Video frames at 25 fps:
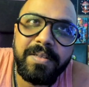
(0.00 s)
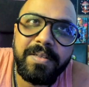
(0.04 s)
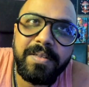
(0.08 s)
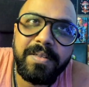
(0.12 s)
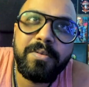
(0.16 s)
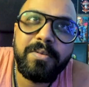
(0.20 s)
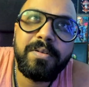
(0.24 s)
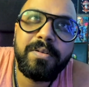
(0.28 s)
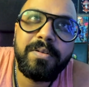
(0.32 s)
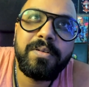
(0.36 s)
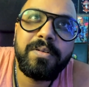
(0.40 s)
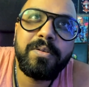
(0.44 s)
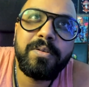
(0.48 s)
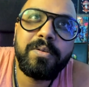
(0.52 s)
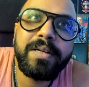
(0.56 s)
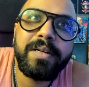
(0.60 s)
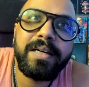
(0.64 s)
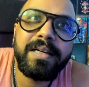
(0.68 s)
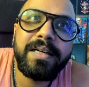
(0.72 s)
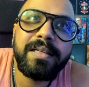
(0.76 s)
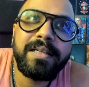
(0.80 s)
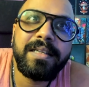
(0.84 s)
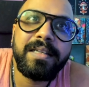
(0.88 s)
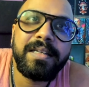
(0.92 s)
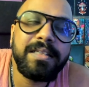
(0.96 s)
don't look
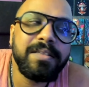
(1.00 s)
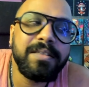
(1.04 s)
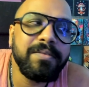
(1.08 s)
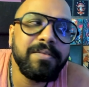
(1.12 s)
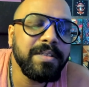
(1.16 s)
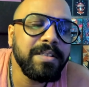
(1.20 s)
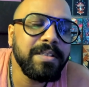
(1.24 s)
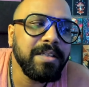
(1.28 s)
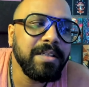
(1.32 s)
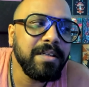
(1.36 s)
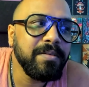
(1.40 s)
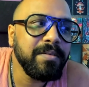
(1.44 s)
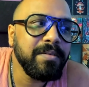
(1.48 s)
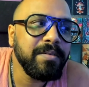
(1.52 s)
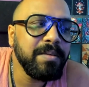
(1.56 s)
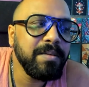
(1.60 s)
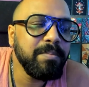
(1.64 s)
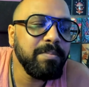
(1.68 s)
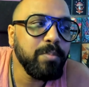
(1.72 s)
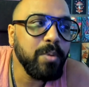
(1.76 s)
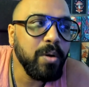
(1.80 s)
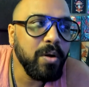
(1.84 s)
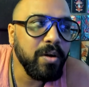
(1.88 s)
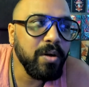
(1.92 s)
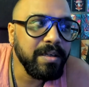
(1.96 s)
at things which are
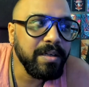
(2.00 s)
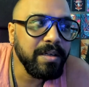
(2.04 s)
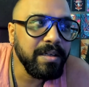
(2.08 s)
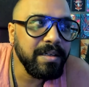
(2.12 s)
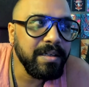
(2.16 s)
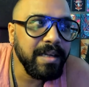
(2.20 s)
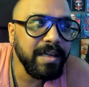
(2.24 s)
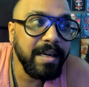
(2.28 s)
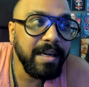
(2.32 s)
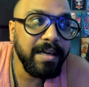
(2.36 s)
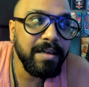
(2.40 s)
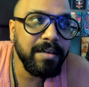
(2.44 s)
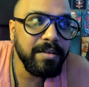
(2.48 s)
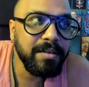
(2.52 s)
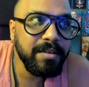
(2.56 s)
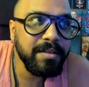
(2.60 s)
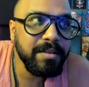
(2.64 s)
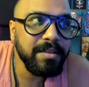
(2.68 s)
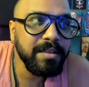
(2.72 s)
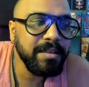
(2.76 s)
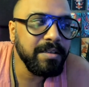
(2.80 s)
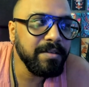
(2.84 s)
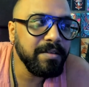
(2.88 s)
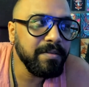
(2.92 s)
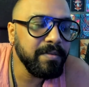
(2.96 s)
important and
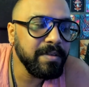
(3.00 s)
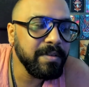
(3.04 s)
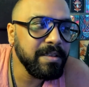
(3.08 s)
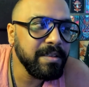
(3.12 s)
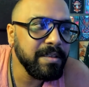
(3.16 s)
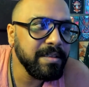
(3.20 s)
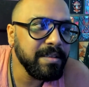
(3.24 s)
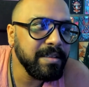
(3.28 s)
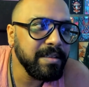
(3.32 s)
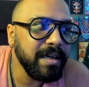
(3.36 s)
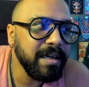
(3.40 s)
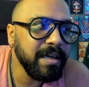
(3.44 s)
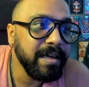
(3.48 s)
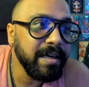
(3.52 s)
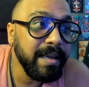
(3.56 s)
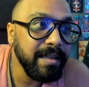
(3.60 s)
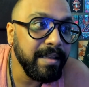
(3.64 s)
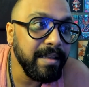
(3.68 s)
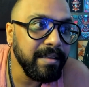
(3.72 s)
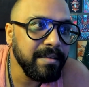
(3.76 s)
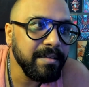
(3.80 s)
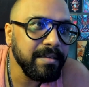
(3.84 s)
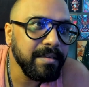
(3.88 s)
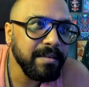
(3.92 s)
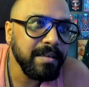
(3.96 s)
urgent, which is our
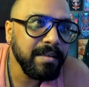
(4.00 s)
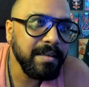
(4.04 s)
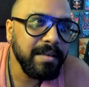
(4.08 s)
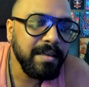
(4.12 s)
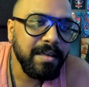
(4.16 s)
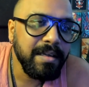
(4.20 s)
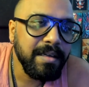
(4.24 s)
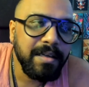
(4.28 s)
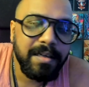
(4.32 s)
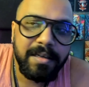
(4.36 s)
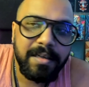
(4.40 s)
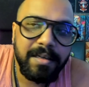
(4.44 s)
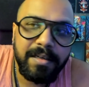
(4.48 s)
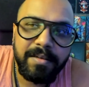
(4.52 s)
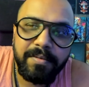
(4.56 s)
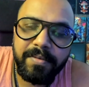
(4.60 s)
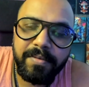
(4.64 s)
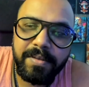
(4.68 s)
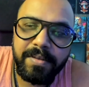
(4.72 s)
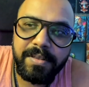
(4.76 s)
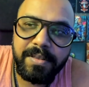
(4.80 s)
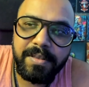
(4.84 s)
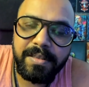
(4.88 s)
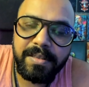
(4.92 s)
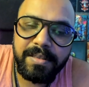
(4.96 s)
health,
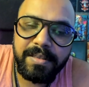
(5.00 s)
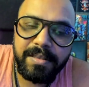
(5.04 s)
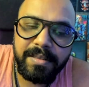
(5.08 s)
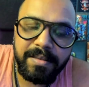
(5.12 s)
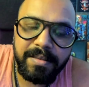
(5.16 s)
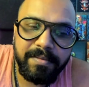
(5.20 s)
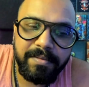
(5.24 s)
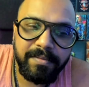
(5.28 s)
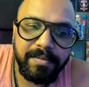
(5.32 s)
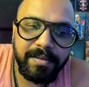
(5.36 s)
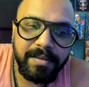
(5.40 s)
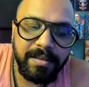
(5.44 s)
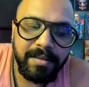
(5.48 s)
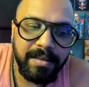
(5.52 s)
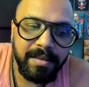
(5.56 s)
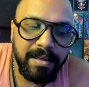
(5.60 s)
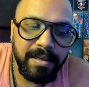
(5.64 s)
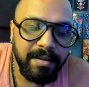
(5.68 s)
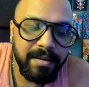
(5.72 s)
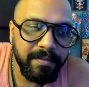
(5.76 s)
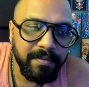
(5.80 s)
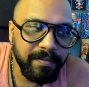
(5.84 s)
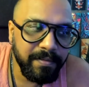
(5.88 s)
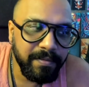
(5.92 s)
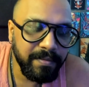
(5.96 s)
which is the
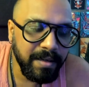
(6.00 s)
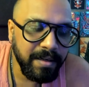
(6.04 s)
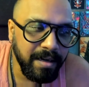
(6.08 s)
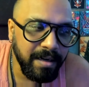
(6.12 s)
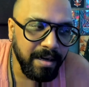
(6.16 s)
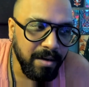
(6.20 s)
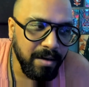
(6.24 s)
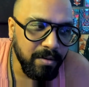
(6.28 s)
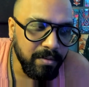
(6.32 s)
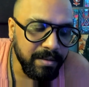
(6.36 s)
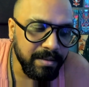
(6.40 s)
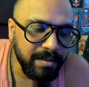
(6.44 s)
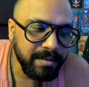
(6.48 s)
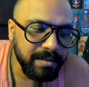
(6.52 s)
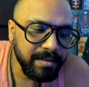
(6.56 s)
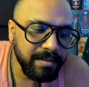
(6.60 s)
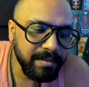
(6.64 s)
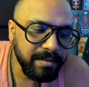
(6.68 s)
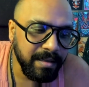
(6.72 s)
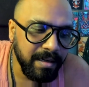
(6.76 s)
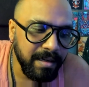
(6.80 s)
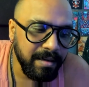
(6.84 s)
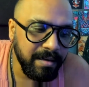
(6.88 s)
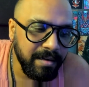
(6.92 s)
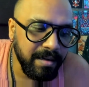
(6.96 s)
love around us,
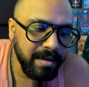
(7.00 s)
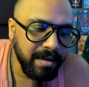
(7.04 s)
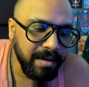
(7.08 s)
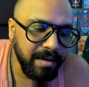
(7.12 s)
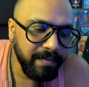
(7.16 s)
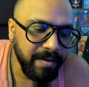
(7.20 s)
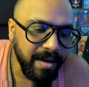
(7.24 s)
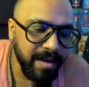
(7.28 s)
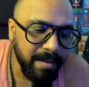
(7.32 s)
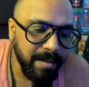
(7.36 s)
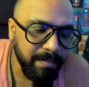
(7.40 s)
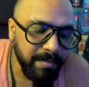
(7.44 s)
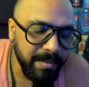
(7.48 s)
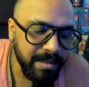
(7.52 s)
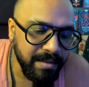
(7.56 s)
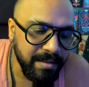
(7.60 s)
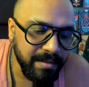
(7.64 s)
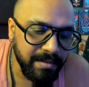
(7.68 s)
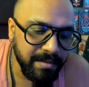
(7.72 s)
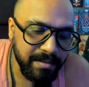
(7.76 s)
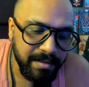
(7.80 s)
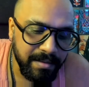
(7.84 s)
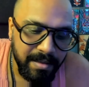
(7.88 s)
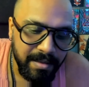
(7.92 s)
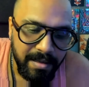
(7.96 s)
our
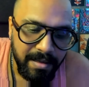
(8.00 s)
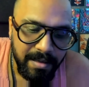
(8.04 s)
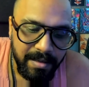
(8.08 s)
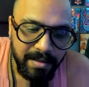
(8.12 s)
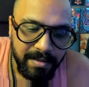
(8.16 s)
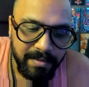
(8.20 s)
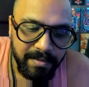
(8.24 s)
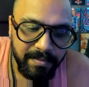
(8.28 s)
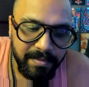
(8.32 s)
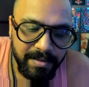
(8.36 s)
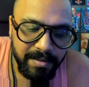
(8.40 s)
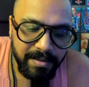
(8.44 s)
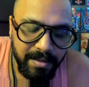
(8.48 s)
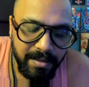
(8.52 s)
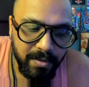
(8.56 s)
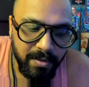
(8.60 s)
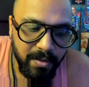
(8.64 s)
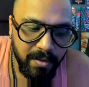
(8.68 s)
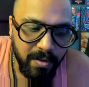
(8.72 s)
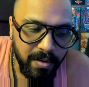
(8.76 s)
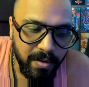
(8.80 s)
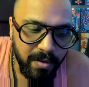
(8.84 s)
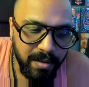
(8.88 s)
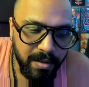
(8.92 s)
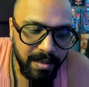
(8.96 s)
families, which are
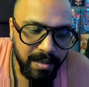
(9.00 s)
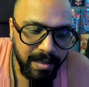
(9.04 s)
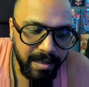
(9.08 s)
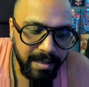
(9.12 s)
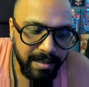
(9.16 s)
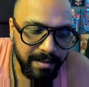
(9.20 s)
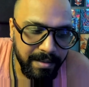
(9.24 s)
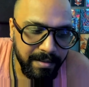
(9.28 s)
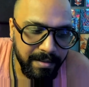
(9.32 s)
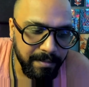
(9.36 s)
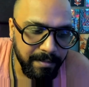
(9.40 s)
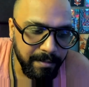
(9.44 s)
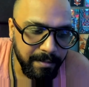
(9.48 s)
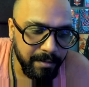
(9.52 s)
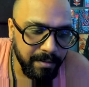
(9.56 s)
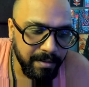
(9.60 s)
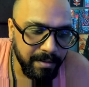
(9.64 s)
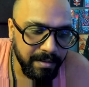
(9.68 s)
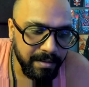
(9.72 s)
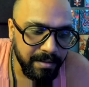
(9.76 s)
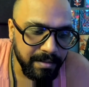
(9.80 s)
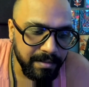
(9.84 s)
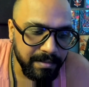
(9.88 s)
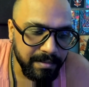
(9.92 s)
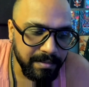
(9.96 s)
all like on
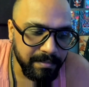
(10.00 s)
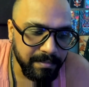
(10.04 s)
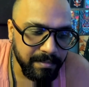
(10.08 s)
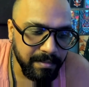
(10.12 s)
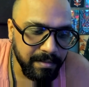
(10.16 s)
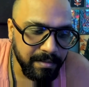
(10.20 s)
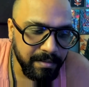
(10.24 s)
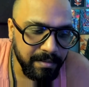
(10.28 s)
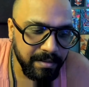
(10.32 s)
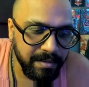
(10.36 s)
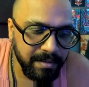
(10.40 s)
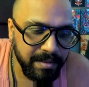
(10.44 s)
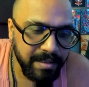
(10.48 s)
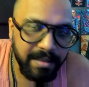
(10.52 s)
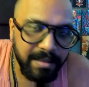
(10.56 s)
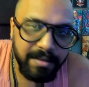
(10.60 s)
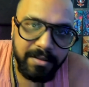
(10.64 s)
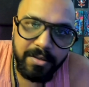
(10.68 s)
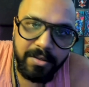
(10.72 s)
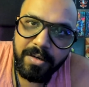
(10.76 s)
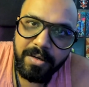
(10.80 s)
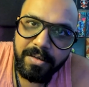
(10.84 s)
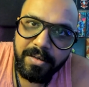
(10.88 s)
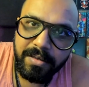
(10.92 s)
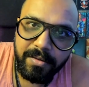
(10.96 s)
a
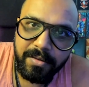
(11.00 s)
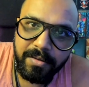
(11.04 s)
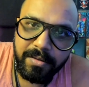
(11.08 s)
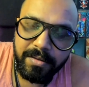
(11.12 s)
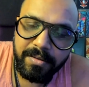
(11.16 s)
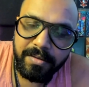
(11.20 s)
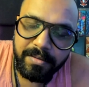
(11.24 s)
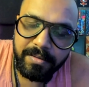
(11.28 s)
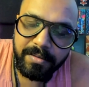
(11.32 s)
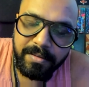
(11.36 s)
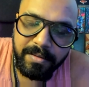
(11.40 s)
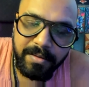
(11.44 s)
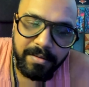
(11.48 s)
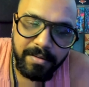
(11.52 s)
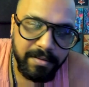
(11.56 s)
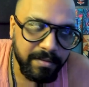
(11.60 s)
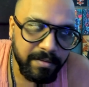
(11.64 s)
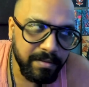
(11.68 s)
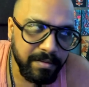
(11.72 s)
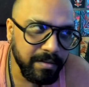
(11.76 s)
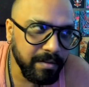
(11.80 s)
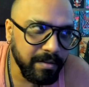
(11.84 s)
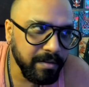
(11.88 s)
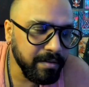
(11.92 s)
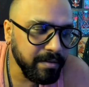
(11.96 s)
TikTok,
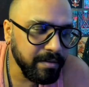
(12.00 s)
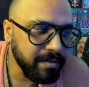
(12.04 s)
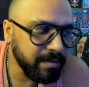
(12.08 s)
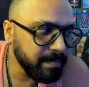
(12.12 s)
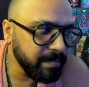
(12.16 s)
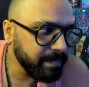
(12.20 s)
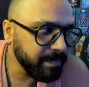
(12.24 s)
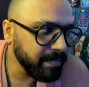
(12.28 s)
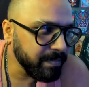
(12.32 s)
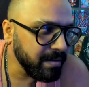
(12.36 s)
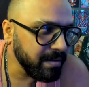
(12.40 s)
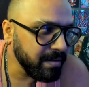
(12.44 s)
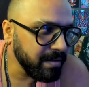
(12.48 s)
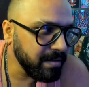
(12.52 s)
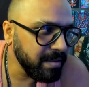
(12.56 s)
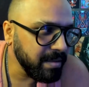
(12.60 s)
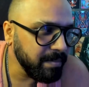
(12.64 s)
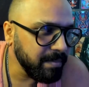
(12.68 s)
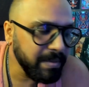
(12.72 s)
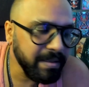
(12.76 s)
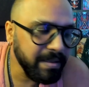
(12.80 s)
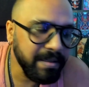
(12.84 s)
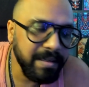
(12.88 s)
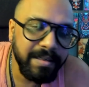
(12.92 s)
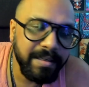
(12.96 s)
on a
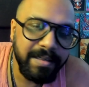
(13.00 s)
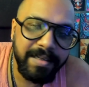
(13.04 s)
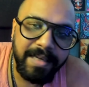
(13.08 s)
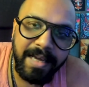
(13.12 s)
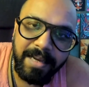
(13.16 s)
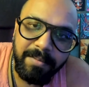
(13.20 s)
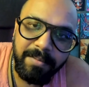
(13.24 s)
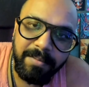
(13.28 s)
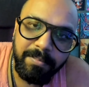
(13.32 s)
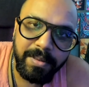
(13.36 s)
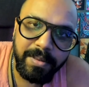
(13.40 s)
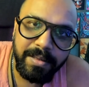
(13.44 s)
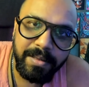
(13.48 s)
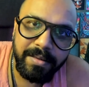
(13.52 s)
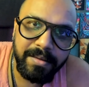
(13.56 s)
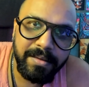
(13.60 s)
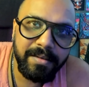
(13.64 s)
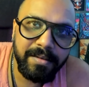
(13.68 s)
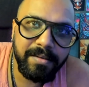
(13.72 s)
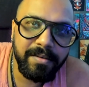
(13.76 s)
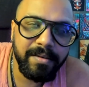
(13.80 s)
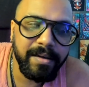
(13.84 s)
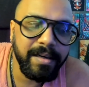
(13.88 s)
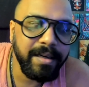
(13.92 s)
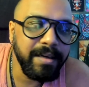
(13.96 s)
limited time
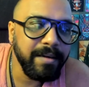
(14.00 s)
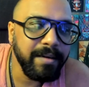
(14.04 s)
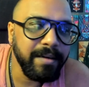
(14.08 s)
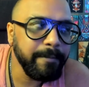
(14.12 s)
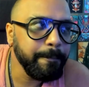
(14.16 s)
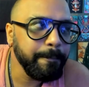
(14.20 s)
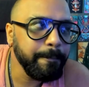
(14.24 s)
period, right?